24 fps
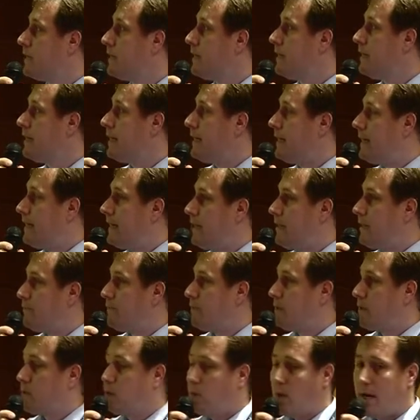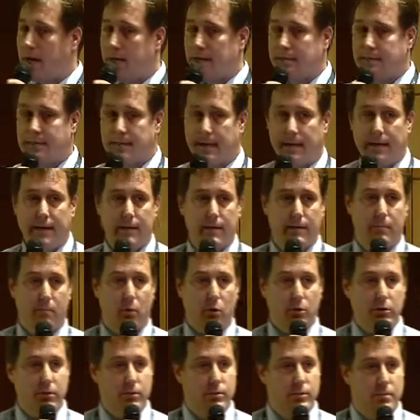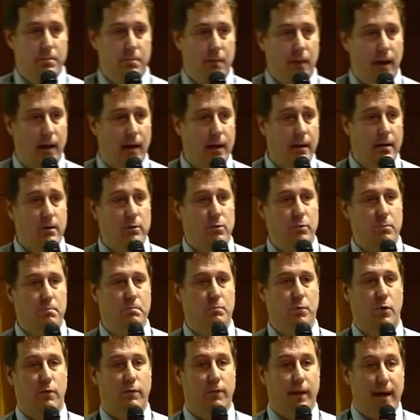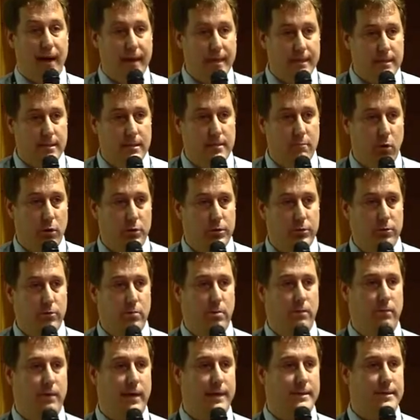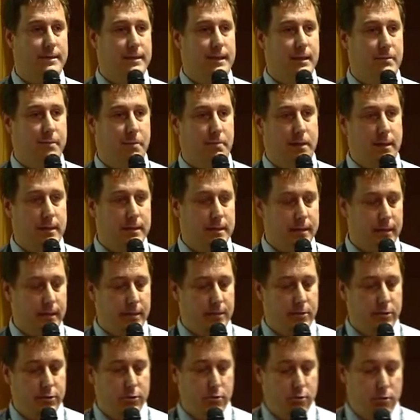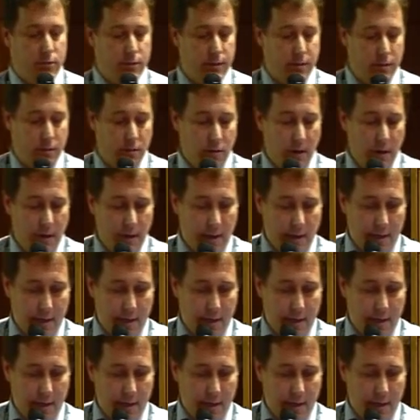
And you have on the one hand side the module supplier who provides the module, provides the capability to do so.